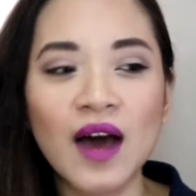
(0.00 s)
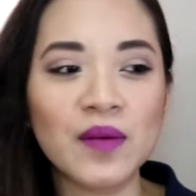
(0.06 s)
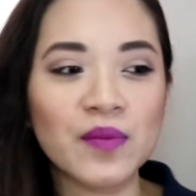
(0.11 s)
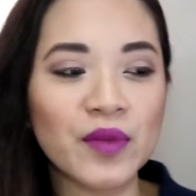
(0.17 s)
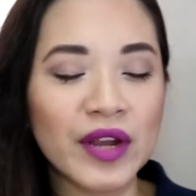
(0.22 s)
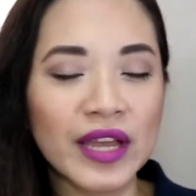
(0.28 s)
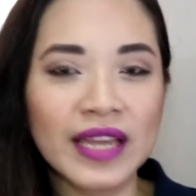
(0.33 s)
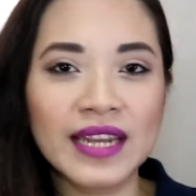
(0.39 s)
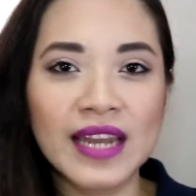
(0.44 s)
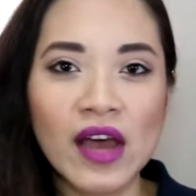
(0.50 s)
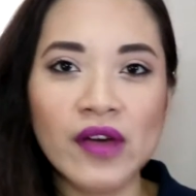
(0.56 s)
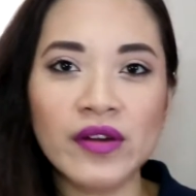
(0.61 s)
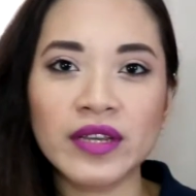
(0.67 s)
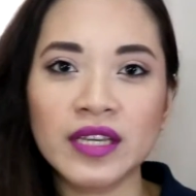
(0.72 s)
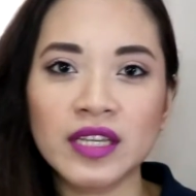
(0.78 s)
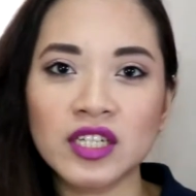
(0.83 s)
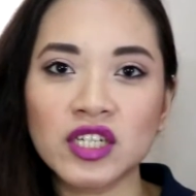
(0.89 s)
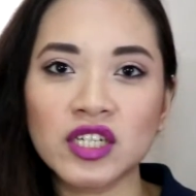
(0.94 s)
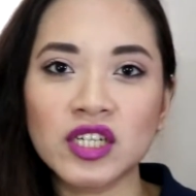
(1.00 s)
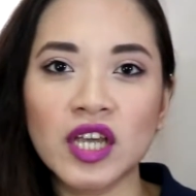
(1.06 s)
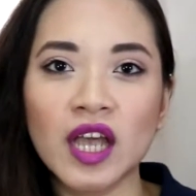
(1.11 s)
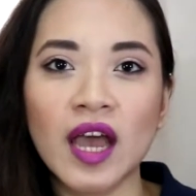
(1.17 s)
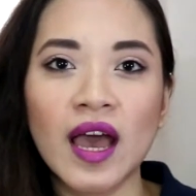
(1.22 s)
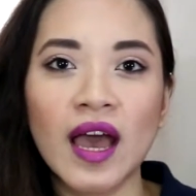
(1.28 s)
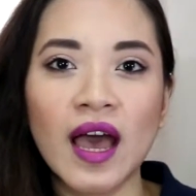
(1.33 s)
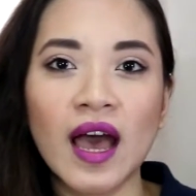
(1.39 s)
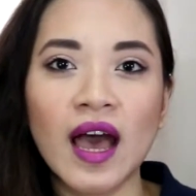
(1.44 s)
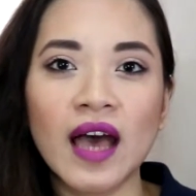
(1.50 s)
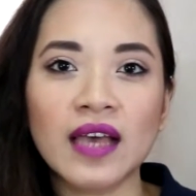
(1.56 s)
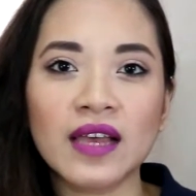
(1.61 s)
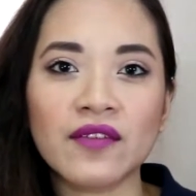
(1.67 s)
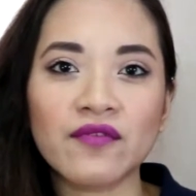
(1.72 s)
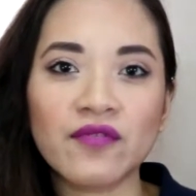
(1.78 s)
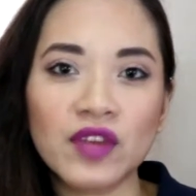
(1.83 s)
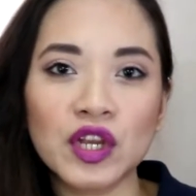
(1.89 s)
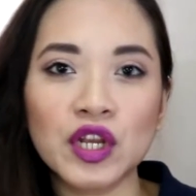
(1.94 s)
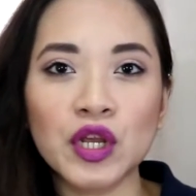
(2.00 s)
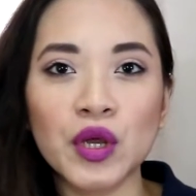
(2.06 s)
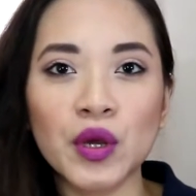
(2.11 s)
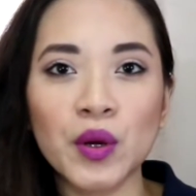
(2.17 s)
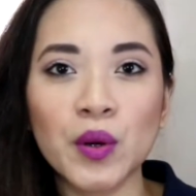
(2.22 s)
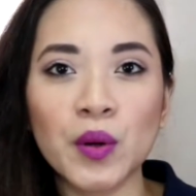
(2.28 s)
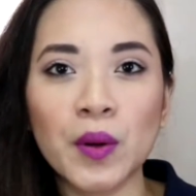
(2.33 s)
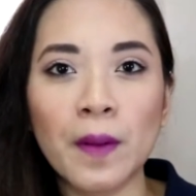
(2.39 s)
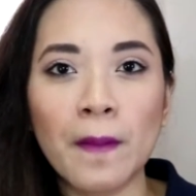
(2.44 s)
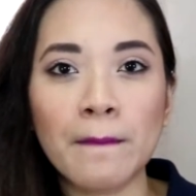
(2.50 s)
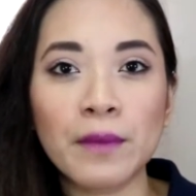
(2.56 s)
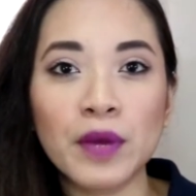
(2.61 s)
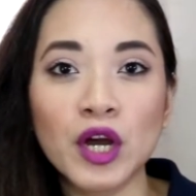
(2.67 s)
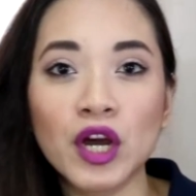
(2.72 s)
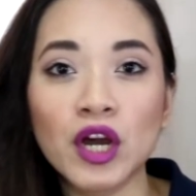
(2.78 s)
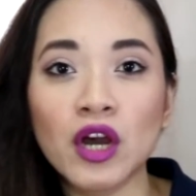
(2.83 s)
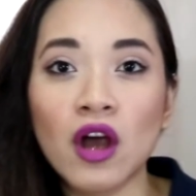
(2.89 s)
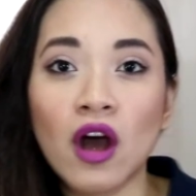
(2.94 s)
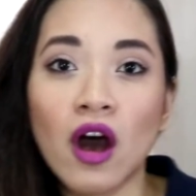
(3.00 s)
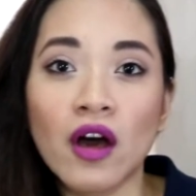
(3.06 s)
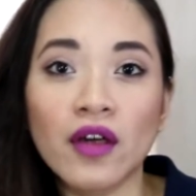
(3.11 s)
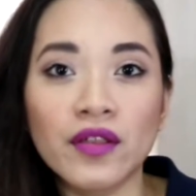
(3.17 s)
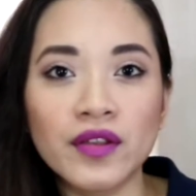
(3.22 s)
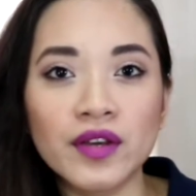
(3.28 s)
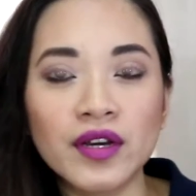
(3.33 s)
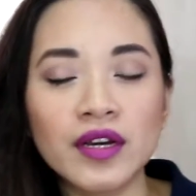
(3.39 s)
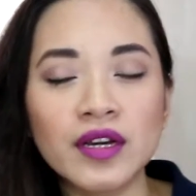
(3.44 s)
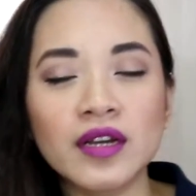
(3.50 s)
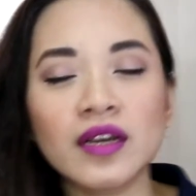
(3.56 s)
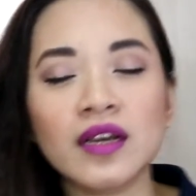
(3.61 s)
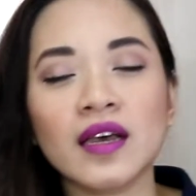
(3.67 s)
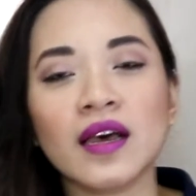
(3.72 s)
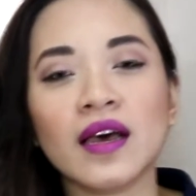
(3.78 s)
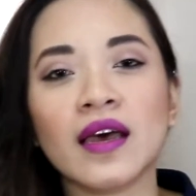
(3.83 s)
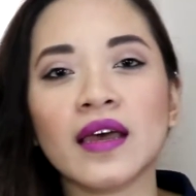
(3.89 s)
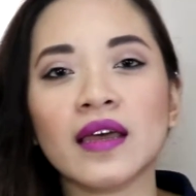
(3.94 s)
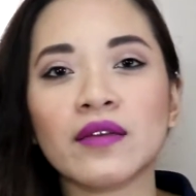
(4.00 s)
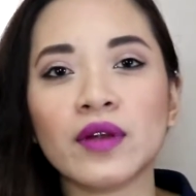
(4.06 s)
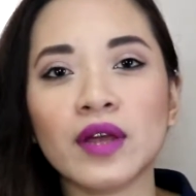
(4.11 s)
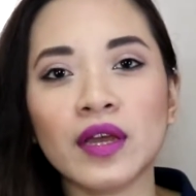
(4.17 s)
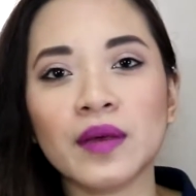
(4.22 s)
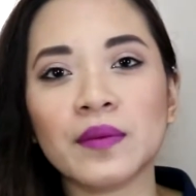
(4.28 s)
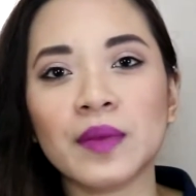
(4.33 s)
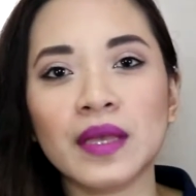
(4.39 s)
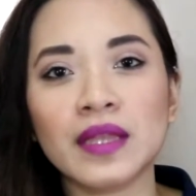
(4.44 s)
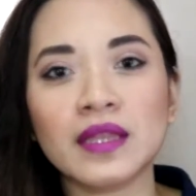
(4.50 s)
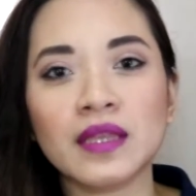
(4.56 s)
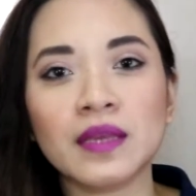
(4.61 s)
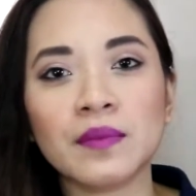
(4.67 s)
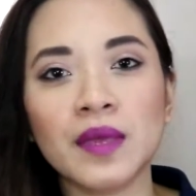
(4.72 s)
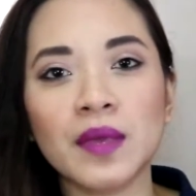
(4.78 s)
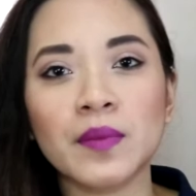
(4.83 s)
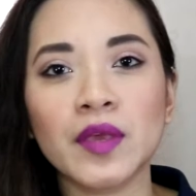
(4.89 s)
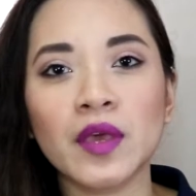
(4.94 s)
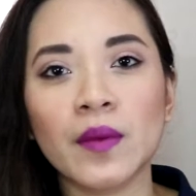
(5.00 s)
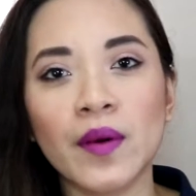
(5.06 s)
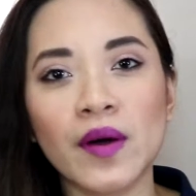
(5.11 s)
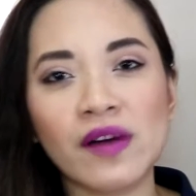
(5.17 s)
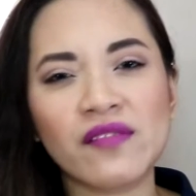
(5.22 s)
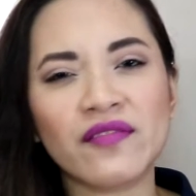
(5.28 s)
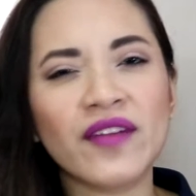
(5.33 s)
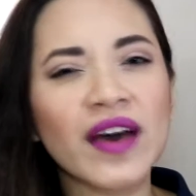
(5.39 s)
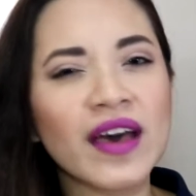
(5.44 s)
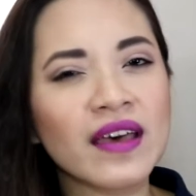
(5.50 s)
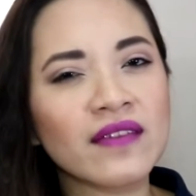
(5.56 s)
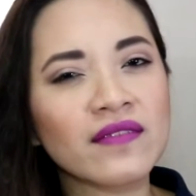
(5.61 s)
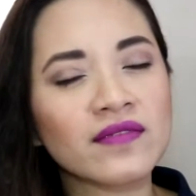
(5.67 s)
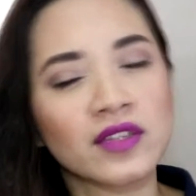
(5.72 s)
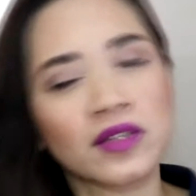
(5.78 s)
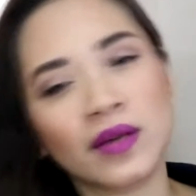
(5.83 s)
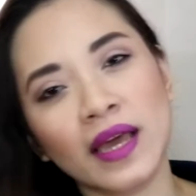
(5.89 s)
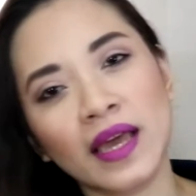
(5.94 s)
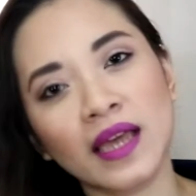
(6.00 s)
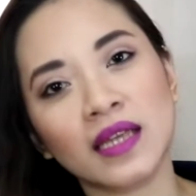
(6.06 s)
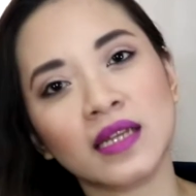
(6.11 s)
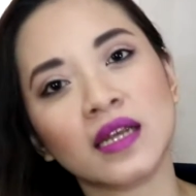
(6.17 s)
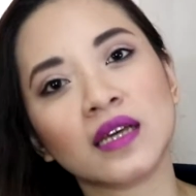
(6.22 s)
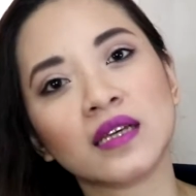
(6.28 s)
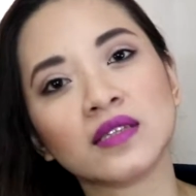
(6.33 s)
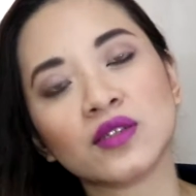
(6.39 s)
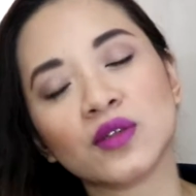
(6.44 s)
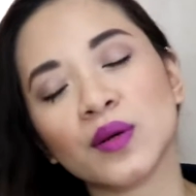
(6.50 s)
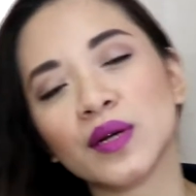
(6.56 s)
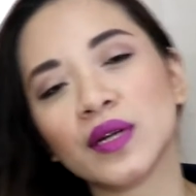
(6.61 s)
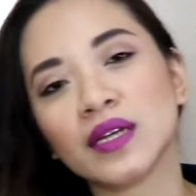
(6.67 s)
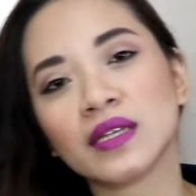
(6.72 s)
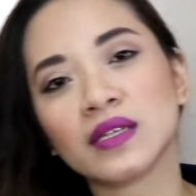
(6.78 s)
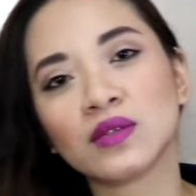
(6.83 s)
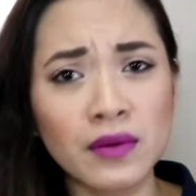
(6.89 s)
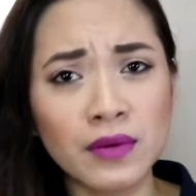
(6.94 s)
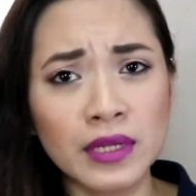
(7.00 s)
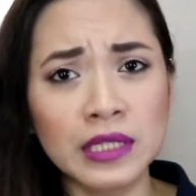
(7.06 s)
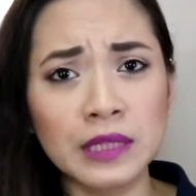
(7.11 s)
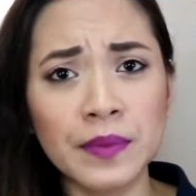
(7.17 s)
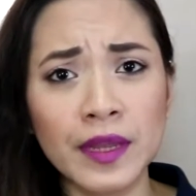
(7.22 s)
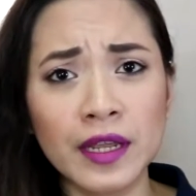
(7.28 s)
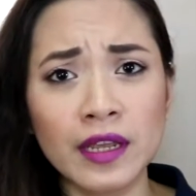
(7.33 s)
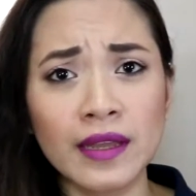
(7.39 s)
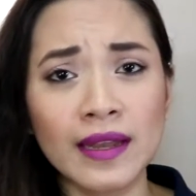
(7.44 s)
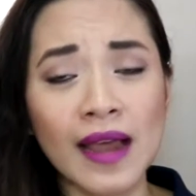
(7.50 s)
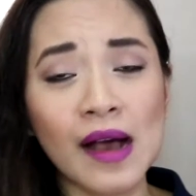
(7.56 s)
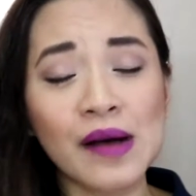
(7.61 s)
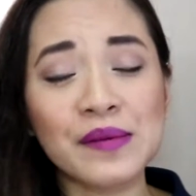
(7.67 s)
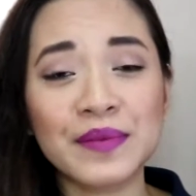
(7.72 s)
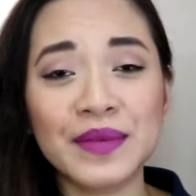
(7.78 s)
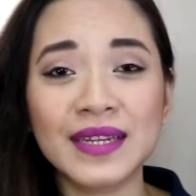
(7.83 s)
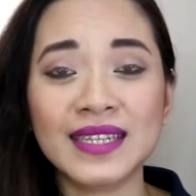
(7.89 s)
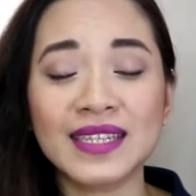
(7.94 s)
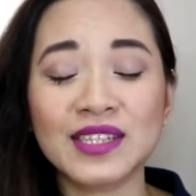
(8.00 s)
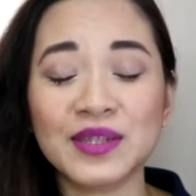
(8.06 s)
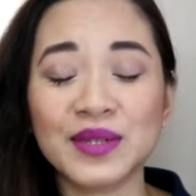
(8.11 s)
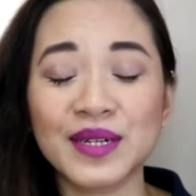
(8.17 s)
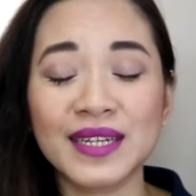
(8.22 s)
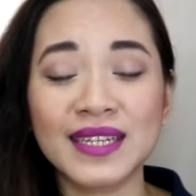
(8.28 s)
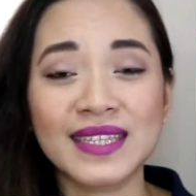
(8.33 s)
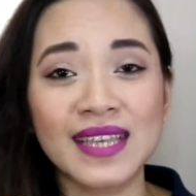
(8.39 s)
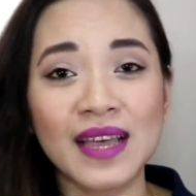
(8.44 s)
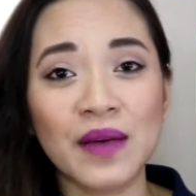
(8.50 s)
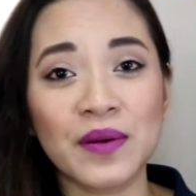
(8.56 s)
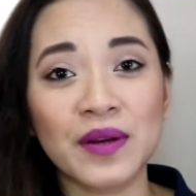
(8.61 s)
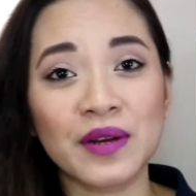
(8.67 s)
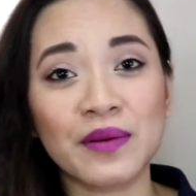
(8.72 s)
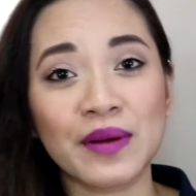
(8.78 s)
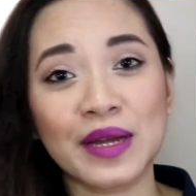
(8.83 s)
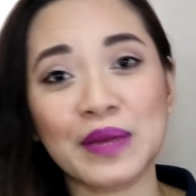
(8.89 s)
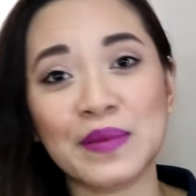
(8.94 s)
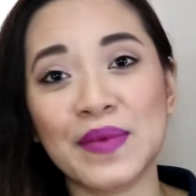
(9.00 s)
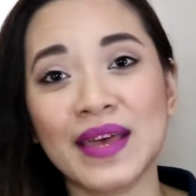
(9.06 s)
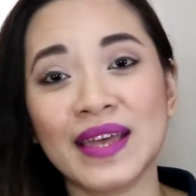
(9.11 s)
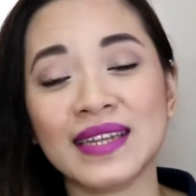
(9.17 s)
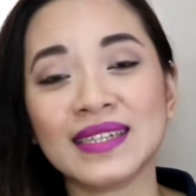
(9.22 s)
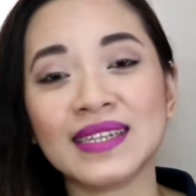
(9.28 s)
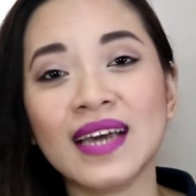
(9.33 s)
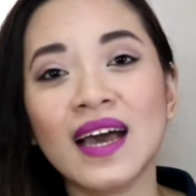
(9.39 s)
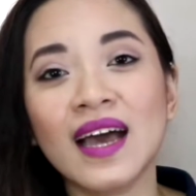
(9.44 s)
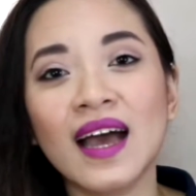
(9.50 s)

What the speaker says: breaking down each video per author and recommending maybe about 5 to 8 stories, really depending on how many stories I want to recommend.